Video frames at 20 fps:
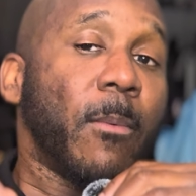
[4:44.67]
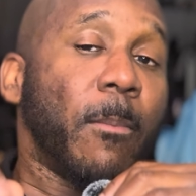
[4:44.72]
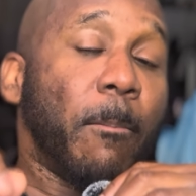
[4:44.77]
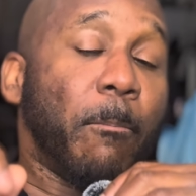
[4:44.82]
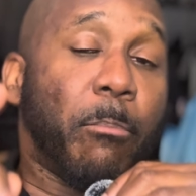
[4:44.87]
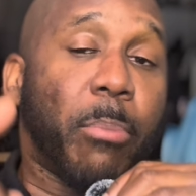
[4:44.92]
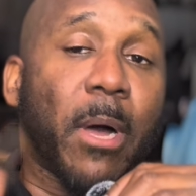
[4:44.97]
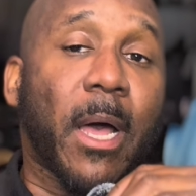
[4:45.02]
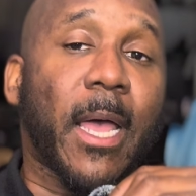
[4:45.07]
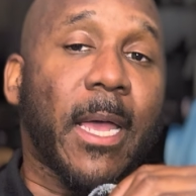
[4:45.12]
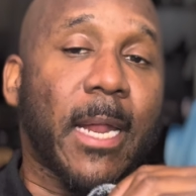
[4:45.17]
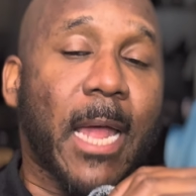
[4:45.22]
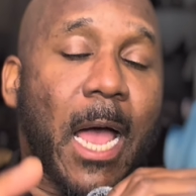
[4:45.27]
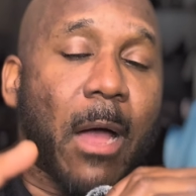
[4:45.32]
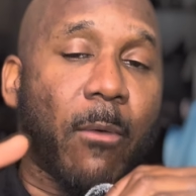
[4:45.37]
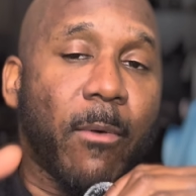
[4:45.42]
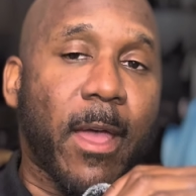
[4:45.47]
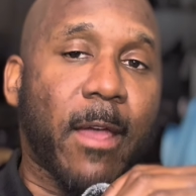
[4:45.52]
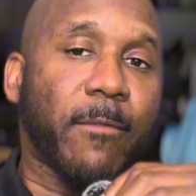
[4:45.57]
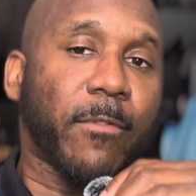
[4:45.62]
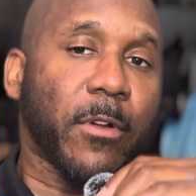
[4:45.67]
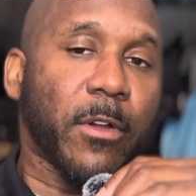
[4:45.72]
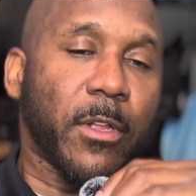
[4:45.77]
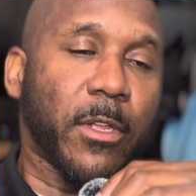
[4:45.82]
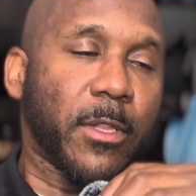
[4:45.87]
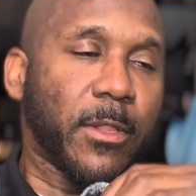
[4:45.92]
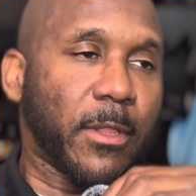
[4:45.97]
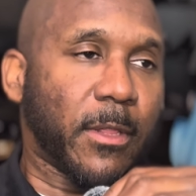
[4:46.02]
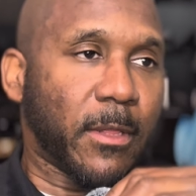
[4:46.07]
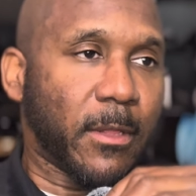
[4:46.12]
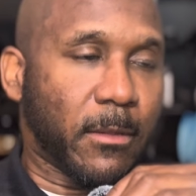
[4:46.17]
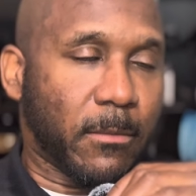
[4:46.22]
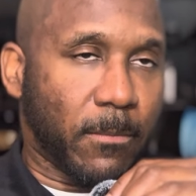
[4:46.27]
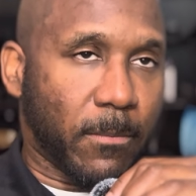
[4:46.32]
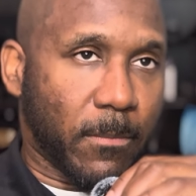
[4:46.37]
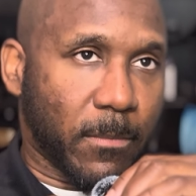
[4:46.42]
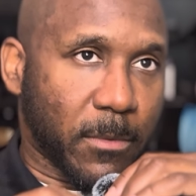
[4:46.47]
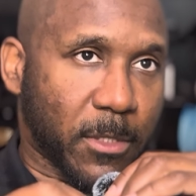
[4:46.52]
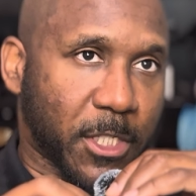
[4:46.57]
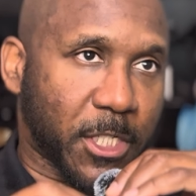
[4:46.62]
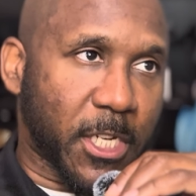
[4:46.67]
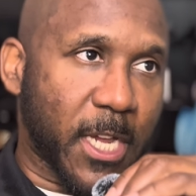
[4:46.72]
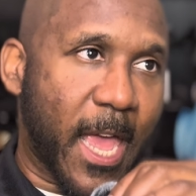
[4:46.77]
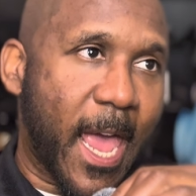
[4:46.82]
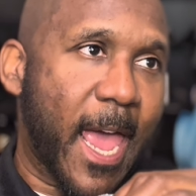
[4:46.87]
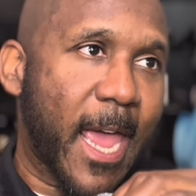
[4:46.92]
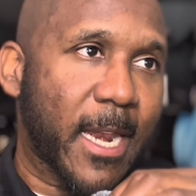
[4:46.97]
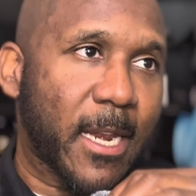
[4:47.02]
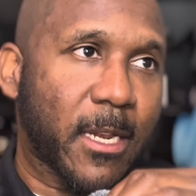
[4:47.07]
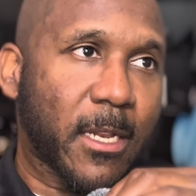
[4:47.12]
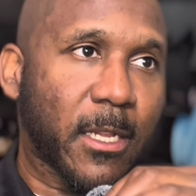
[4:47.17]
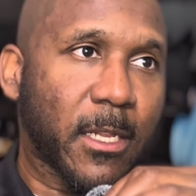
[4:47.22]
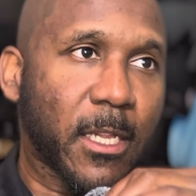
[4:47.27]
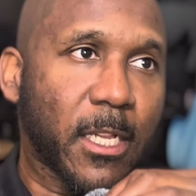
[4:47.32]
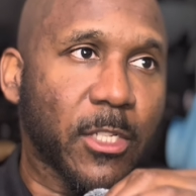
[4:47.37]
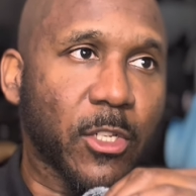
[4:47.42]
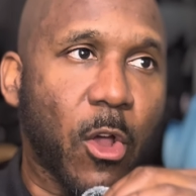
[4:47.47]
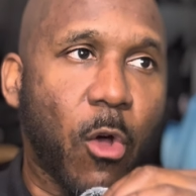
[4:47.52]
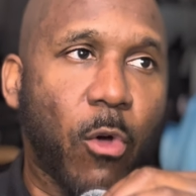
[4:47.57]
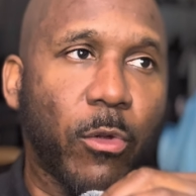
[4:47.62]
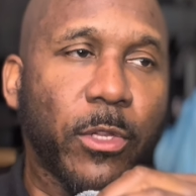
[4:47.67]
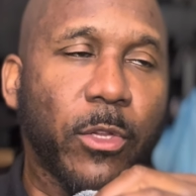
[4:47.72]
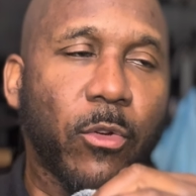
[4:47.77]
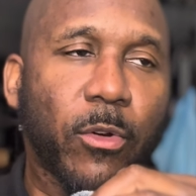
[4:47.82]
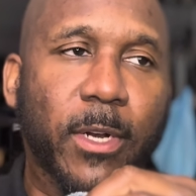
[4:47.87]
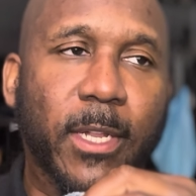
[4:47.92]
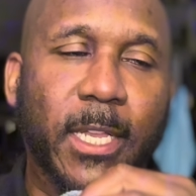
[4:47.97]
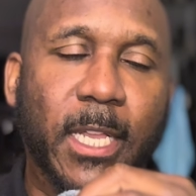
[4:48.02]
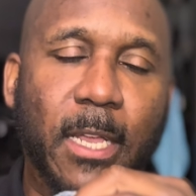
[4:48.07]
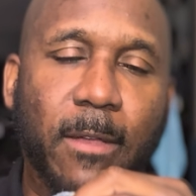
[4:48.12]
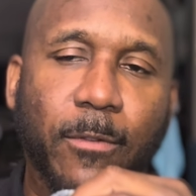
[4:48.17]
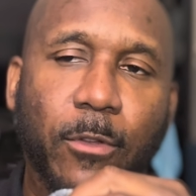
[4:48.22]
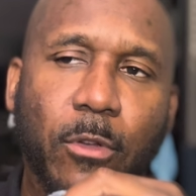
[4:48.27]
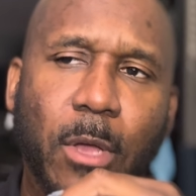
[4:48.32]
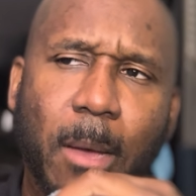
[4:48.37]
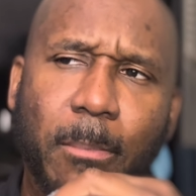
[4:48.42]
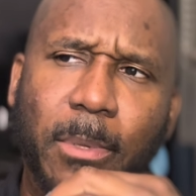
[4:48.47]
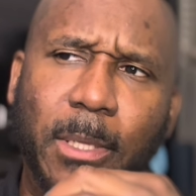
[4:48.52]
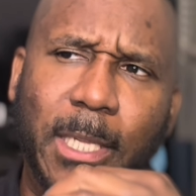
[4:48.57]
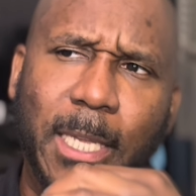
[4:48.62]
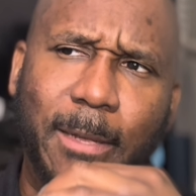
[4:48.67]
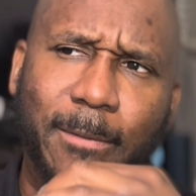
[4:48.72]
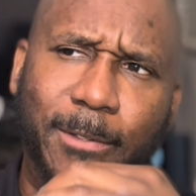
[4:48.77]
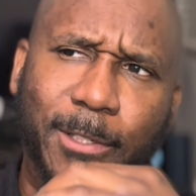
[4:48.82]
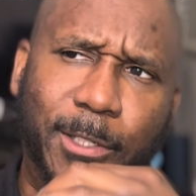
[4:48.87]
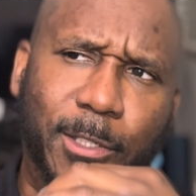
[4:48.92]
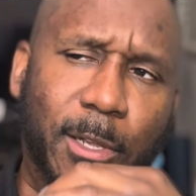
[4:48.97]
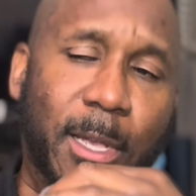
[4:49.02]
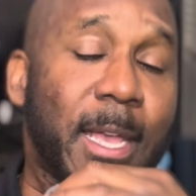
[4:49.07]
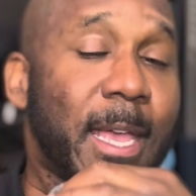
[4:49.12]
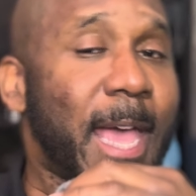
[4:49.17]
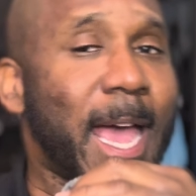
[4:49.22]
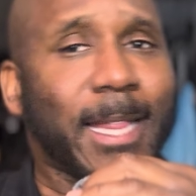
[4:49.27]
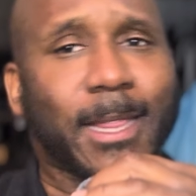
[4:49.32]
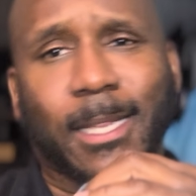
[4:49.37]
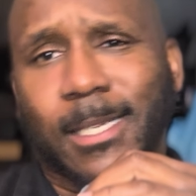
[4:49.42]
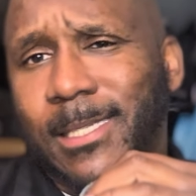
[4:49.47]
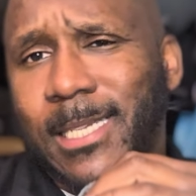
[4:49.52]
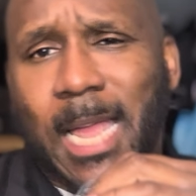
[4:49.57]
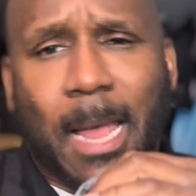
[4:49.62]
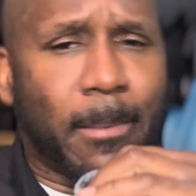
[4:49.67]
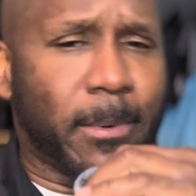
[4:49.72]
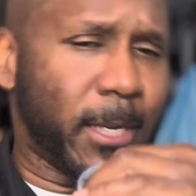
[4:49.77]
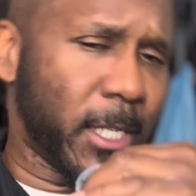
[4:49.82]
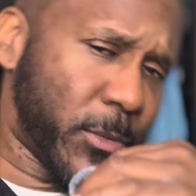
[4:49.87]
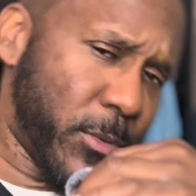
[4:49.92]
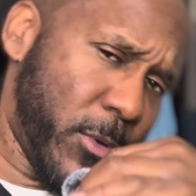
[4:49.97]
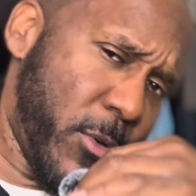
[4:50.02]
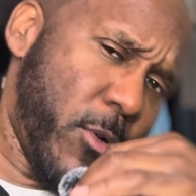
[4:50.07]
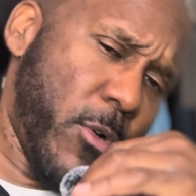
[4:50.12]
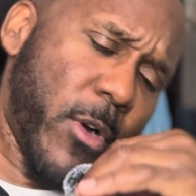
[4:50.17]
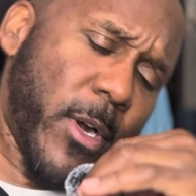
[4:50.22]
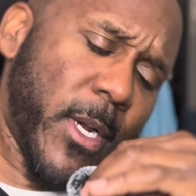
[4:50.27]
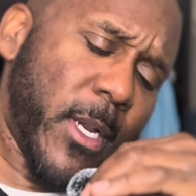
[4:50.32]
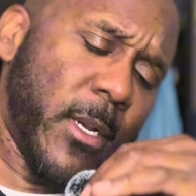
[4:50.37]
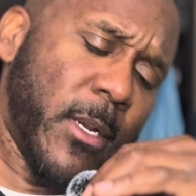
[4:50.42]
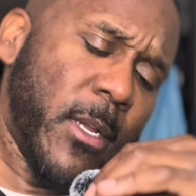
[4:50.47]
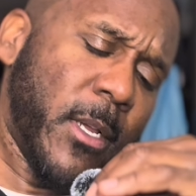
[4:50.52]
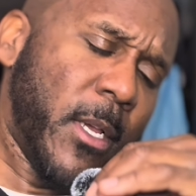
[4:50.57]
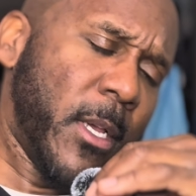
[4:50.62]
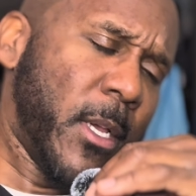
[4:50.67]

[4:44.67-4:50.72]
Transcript: But however, chat is only going to give you, I believe, so at this time of this recording,